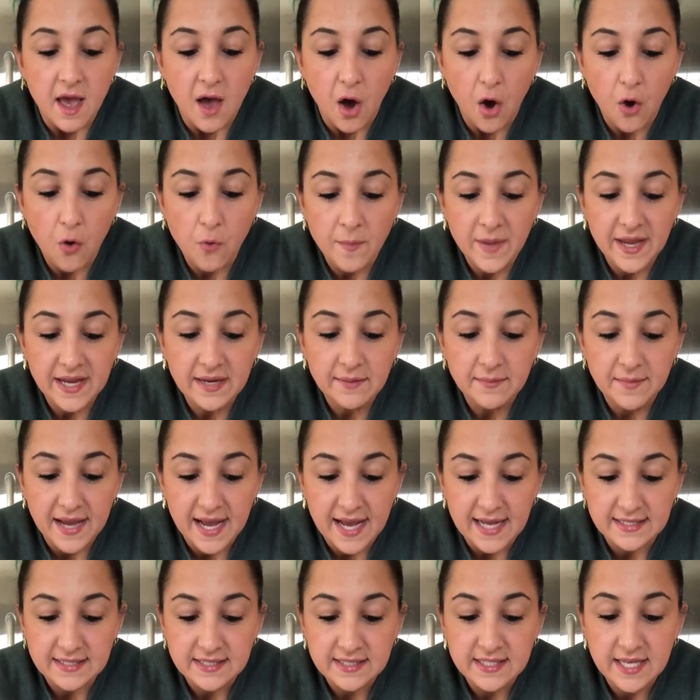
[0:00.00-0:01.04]
Homemade
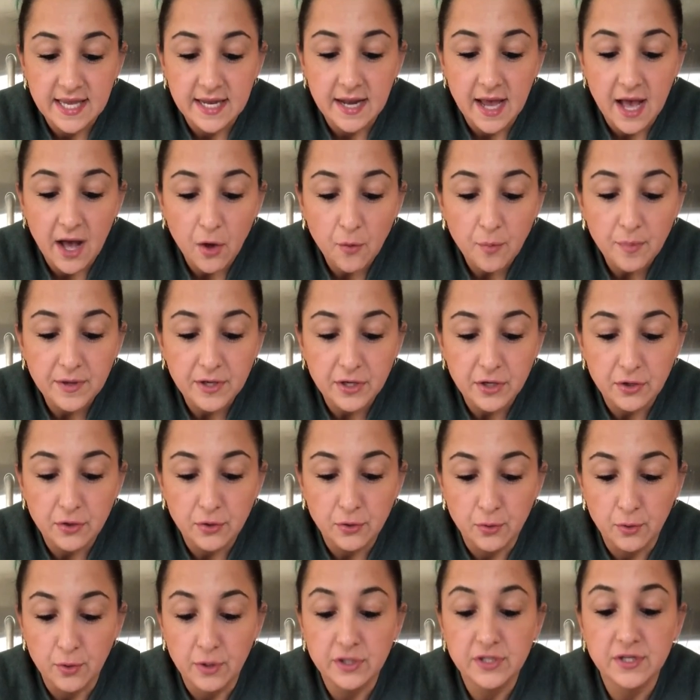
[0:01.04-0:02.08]
masks can help
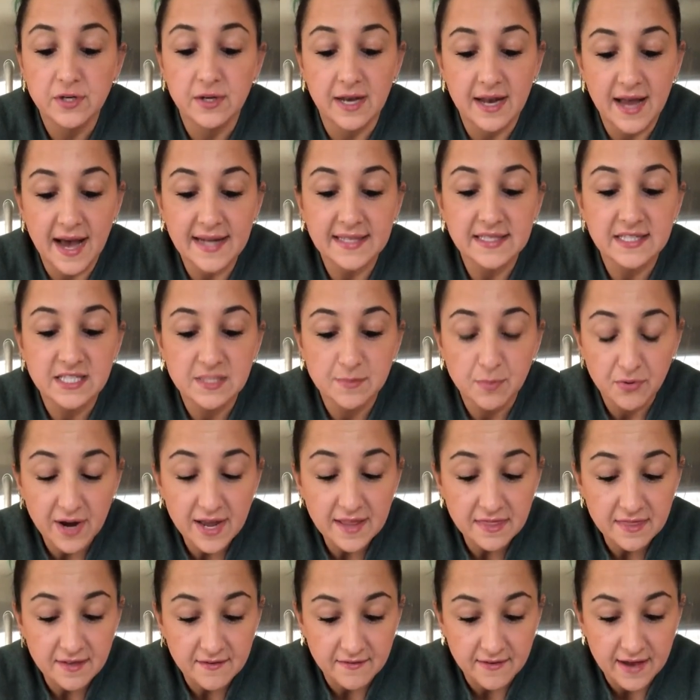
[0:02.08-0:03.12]
you to not
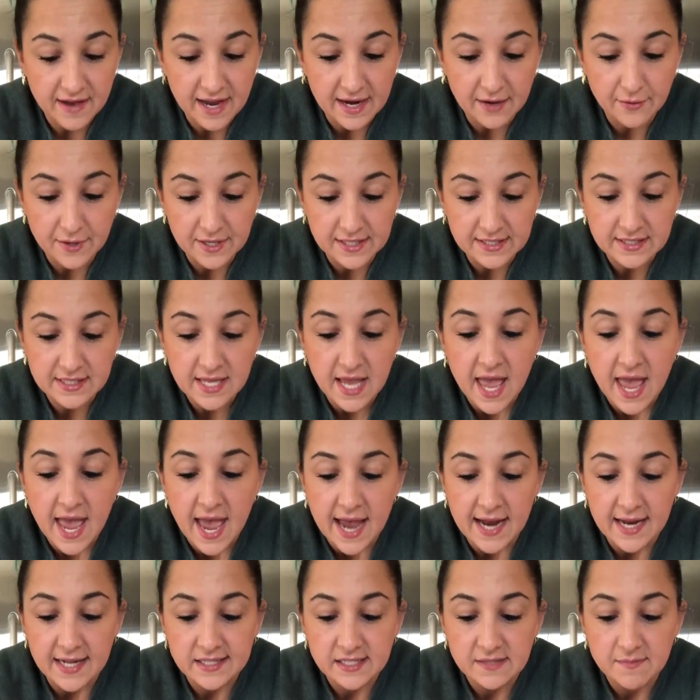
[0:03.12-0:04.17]
spread the virus,
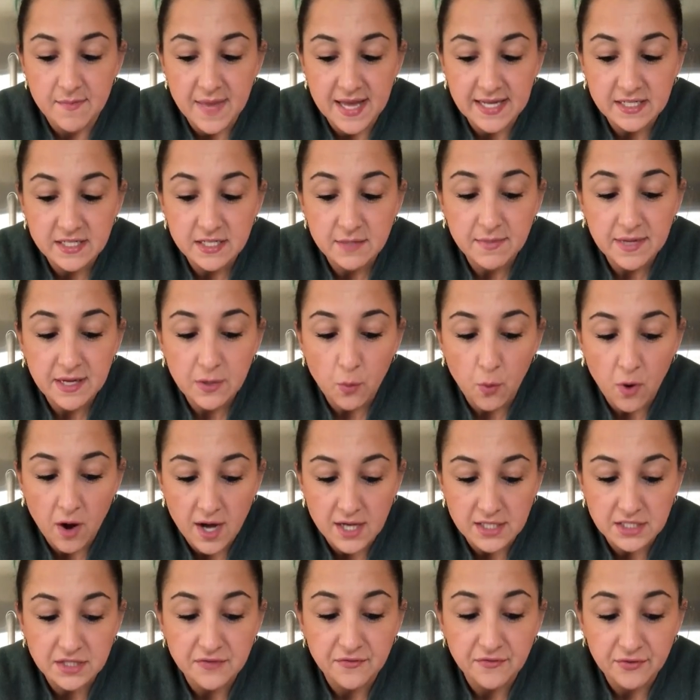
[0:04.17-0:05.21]
and it's meant to be
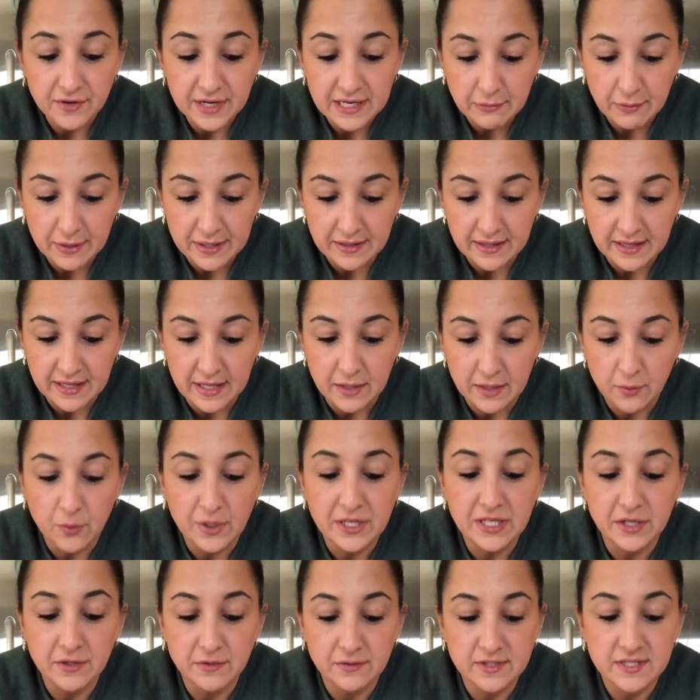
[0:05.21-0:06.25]
washed frequently
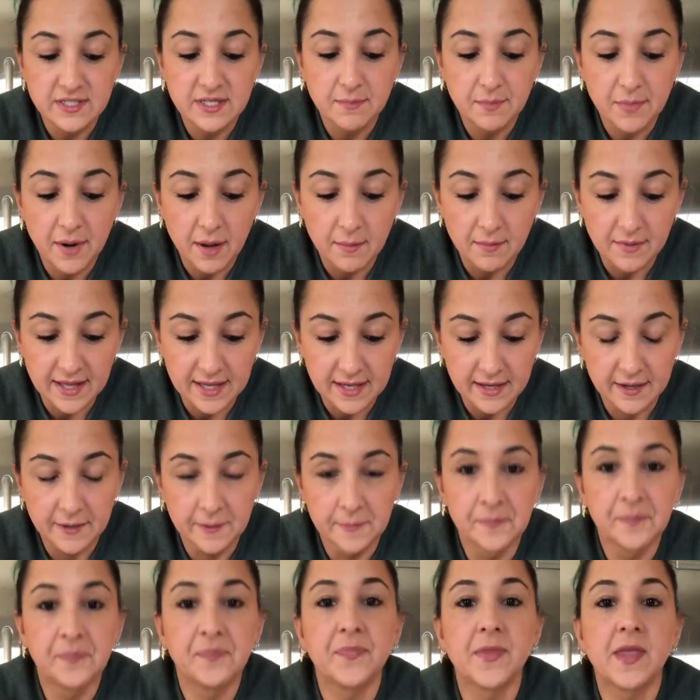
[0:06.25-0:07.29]
when used in public.
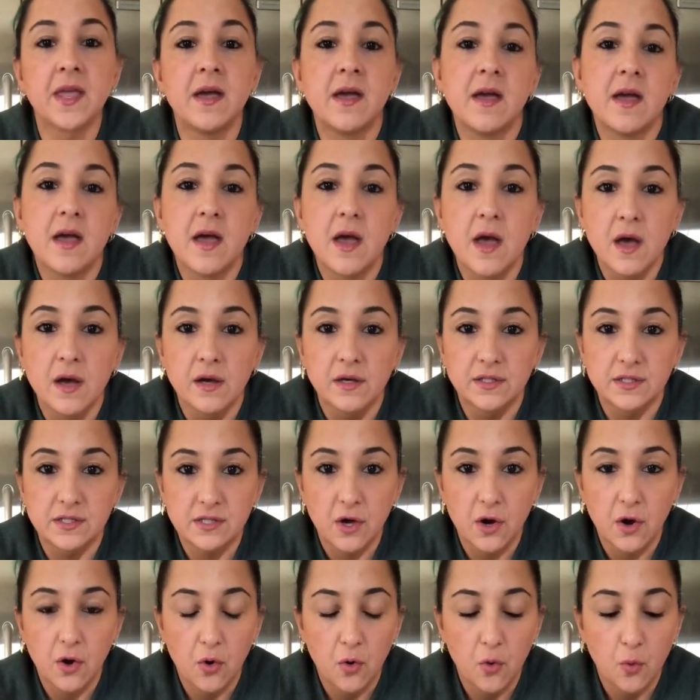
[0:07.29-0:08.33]

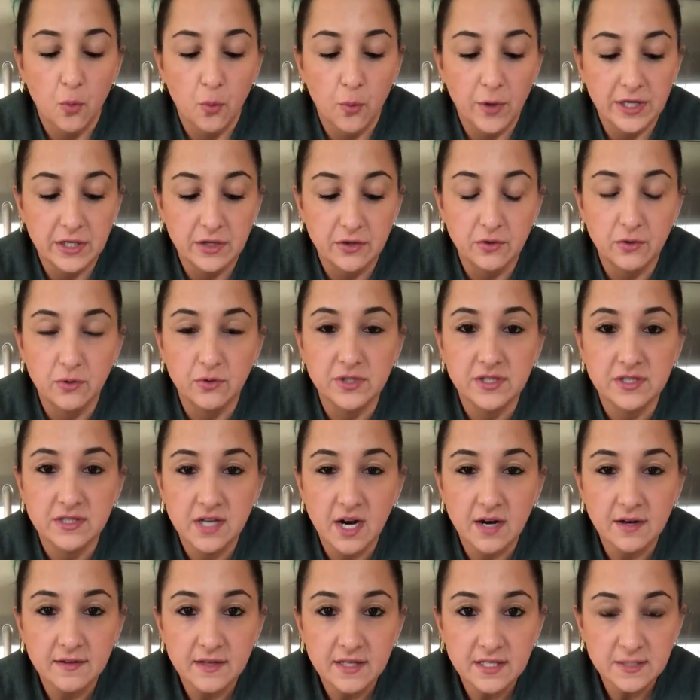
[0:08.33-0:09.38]
So when you
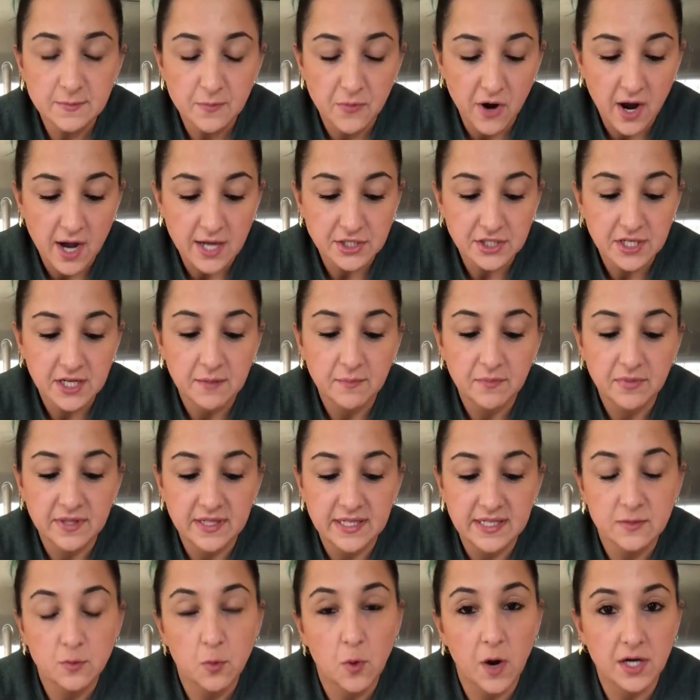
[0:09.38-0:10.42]
start this project,
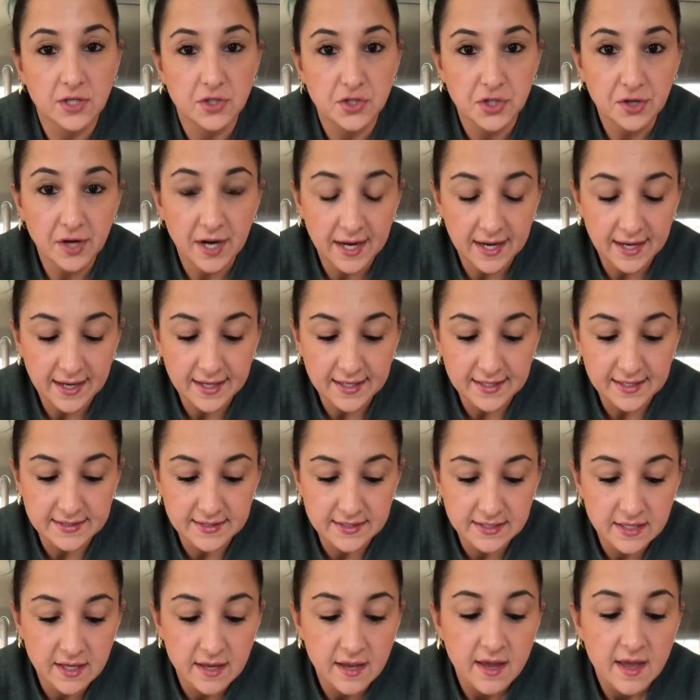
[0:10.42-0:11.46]
please wash your
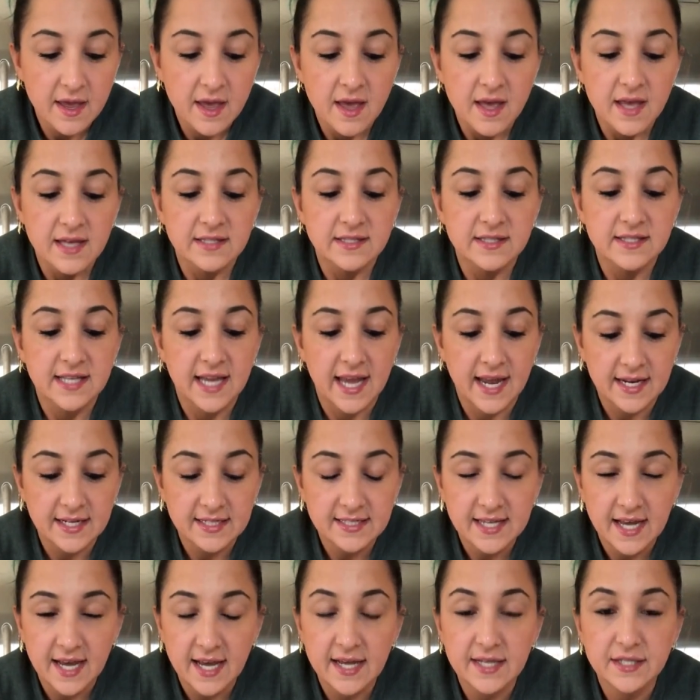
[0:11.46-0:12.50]
hands,
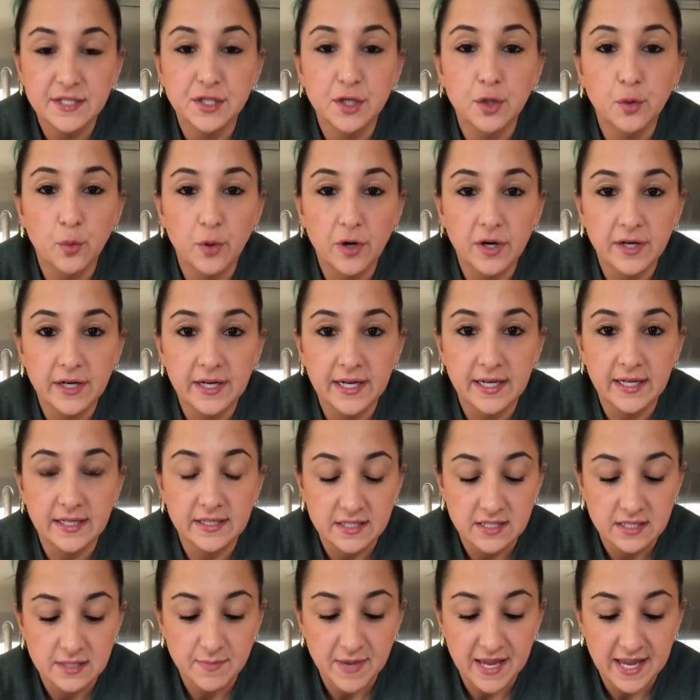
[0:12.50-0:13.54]
sanitize your working
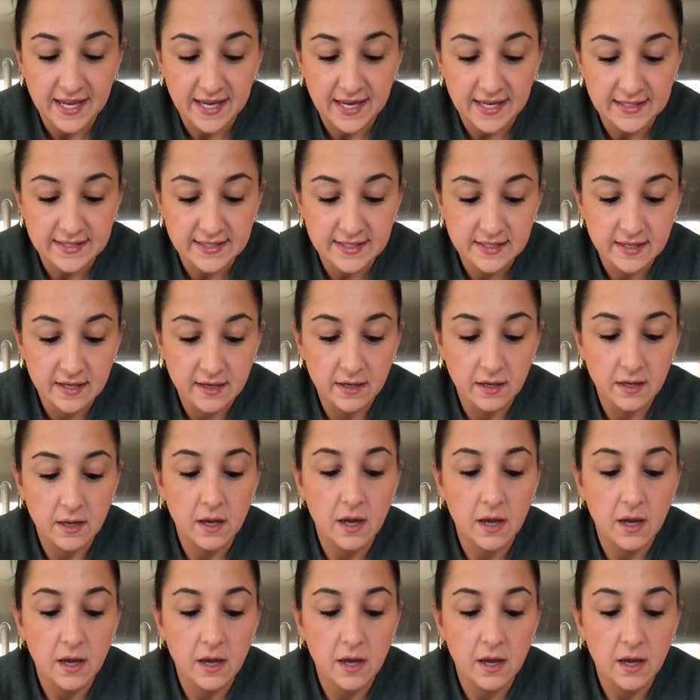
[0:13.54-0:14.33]
space,